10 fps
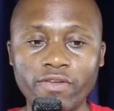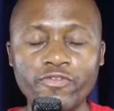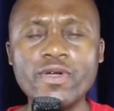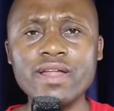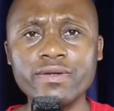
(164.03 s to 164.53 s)

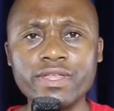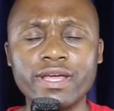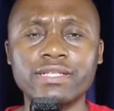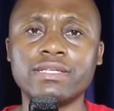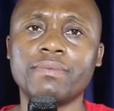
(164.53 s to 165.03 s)
If you are not
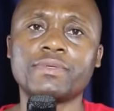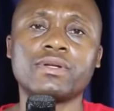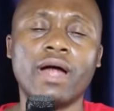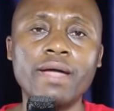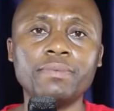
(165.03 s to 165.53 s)
yet
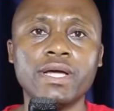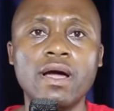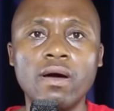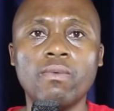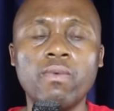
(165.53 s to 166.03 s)
subscribed,
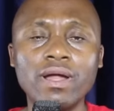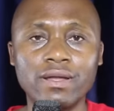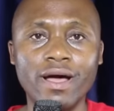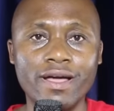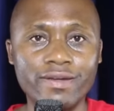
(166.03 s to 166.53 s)

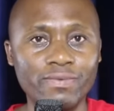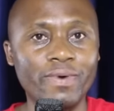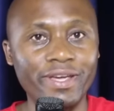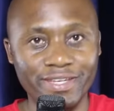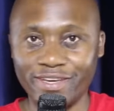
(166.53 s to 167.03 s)
what are you
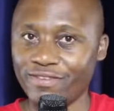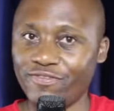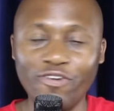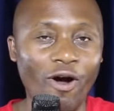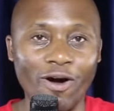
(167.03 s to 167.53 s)
waiting
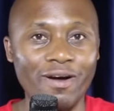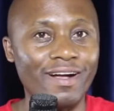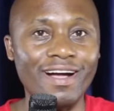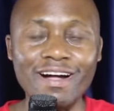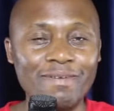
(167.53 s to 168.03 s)
for?
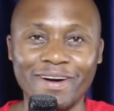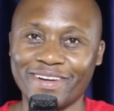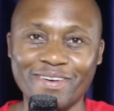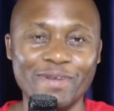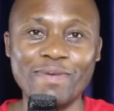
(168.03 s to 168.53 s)
Come
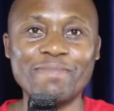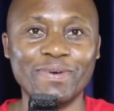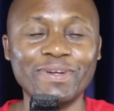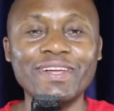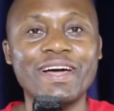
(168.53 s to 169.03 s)
on, good
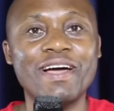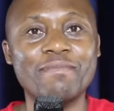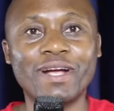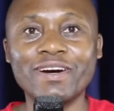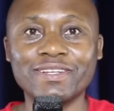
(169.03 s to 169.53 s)
people.
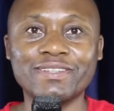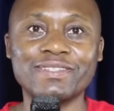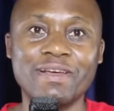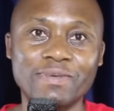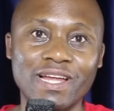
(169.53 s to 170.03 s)
Because to
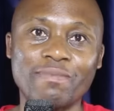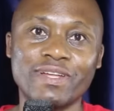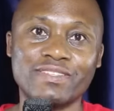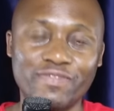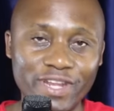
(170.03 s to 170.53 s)
subscribe, it
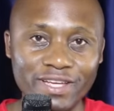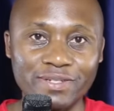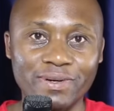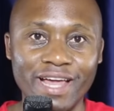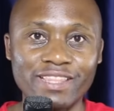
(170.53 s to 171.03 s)
is free.
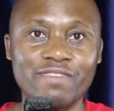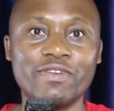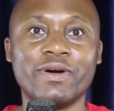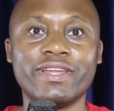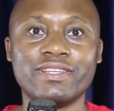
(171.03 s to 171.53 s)
To like the
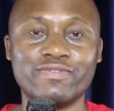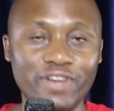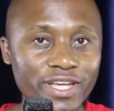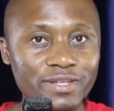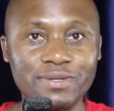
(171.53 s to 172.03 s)
video, it is free.